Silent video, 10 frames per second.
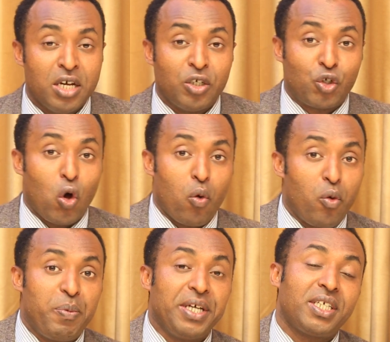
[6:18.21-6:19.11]
So
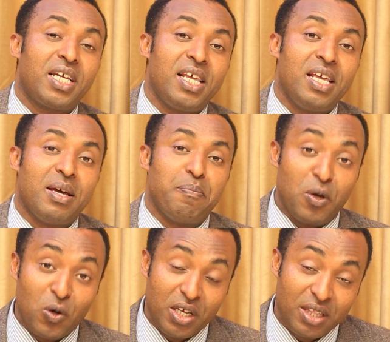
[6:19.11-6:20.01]
we're basically
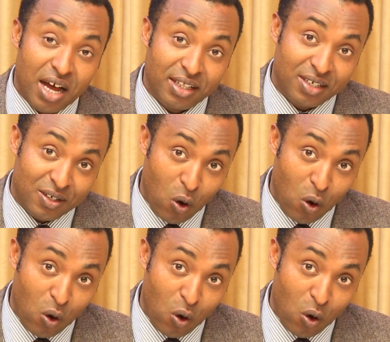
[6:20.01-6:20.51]
building that